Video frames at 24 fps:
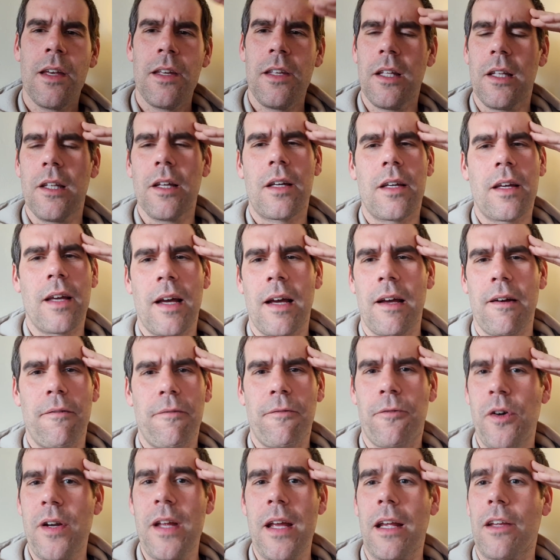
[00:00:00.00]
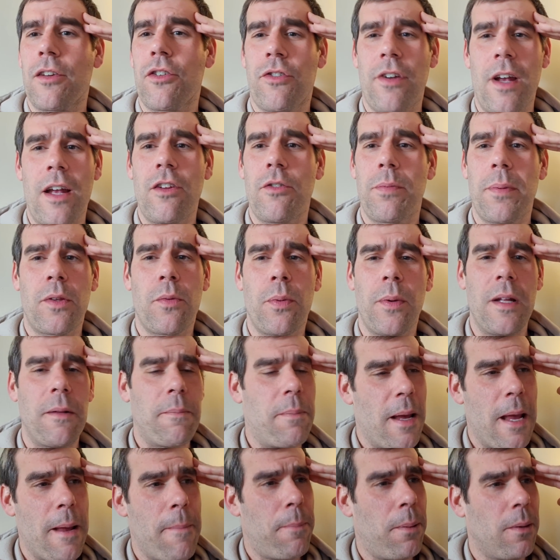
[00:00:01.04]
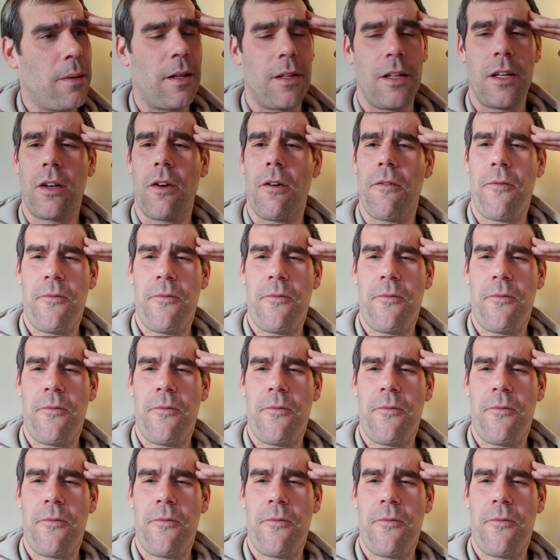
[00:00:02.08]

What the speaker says: you look at free exchange between people and you go,